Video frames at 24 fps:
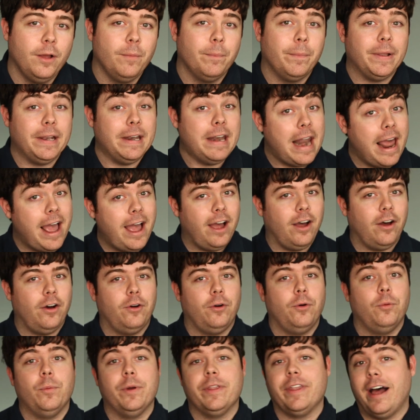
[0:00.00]
But
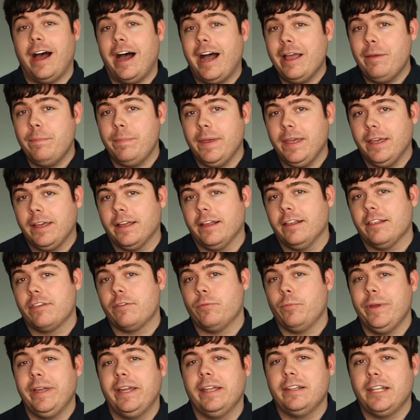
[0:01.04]
now, with iBeacons,
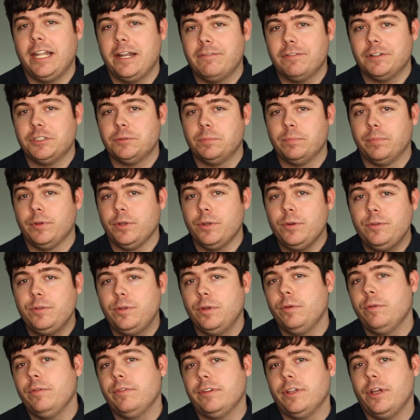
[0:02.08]
we can leverage
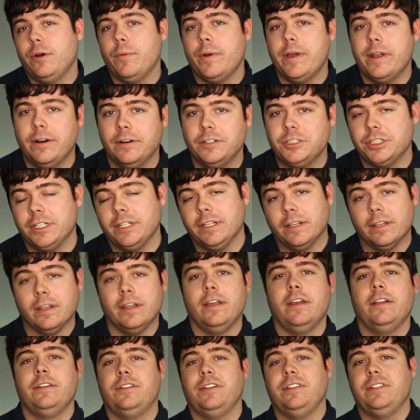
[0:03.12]
Bluetooth Low Energy
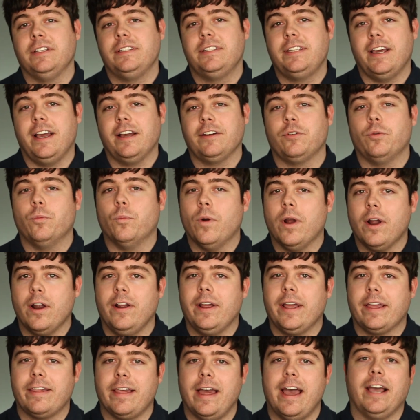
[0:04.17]
to detect where
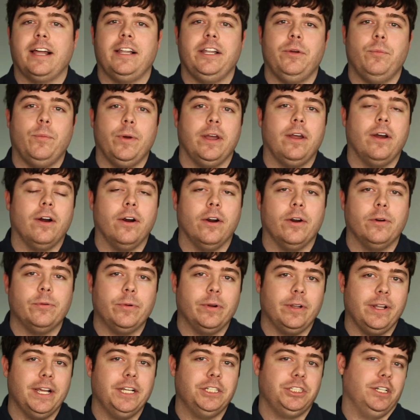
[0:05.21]
exactly we are in
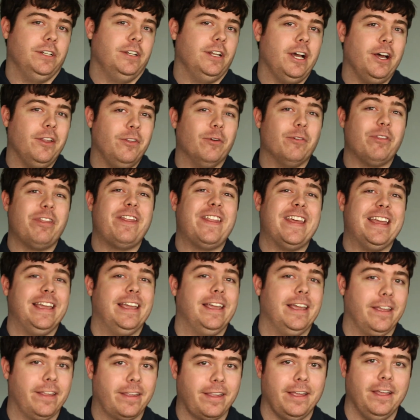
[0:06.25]
relation to other
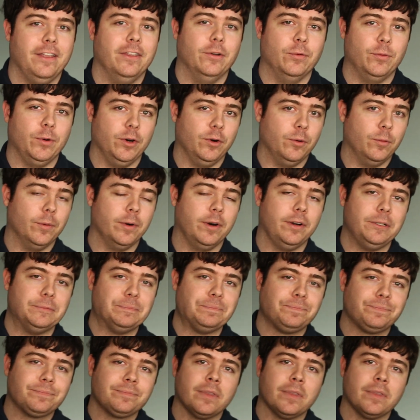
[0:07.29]
things in the real world.